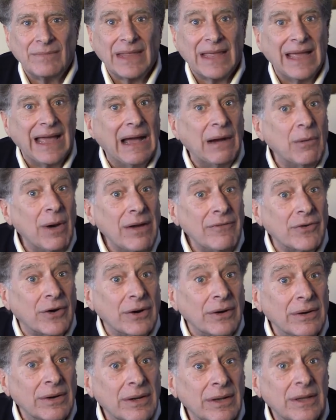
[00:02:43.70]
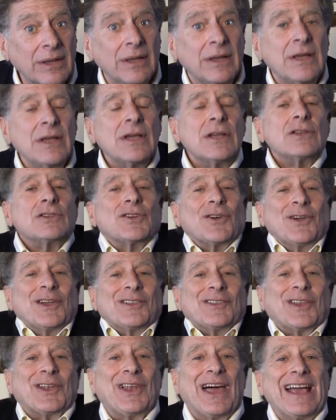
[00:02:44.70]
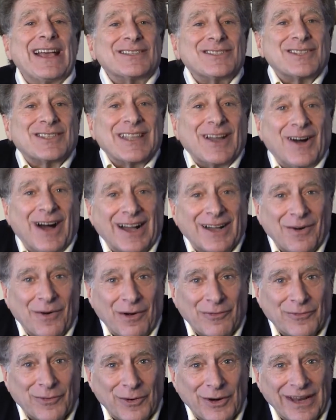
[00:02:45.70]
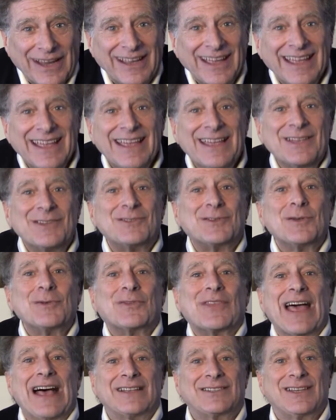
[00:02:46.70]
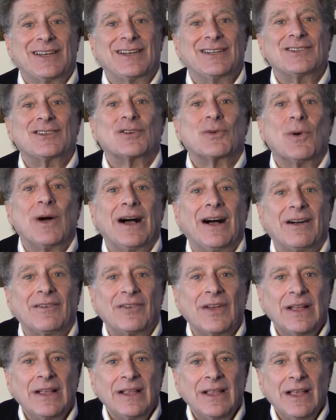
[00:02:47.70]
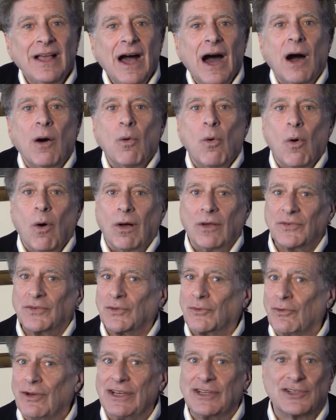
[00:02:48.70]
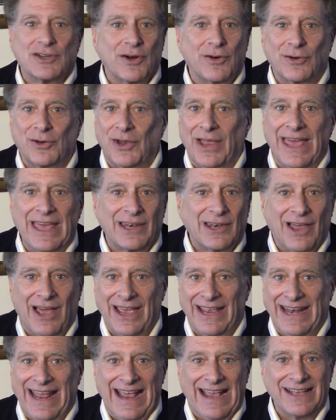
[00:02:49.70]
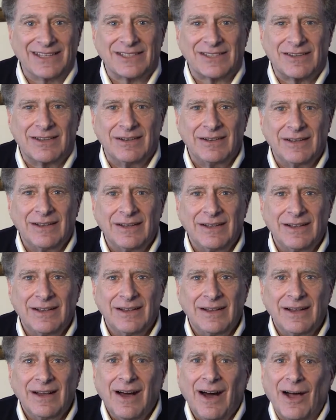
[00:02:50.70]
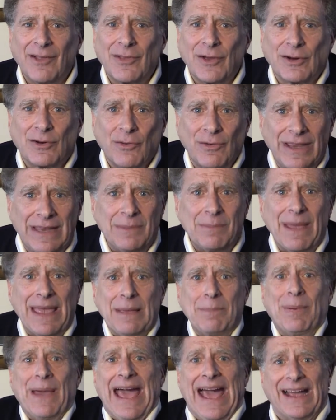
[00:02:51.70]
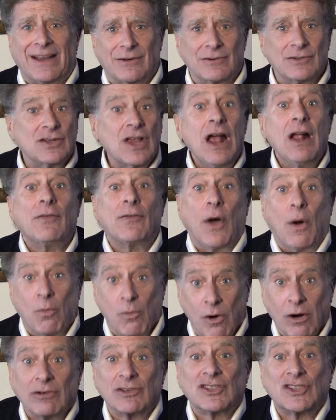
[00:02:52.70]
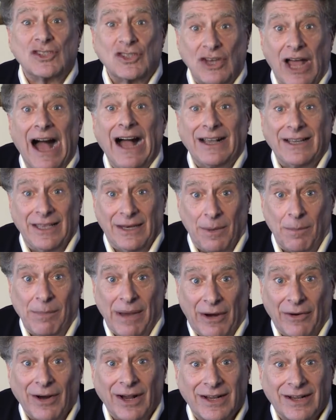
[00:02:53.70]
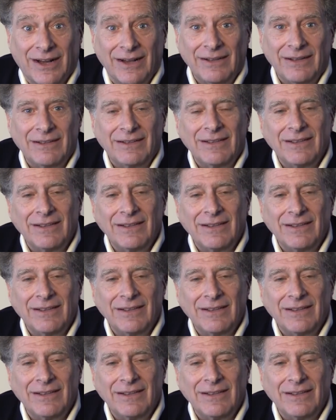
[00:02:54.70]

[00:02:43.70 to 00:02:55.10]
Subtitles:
However, during the last stock offering in 2012, a Wall Street Journal headline asked, "Are the Green Bay Packers the worst stock in America?"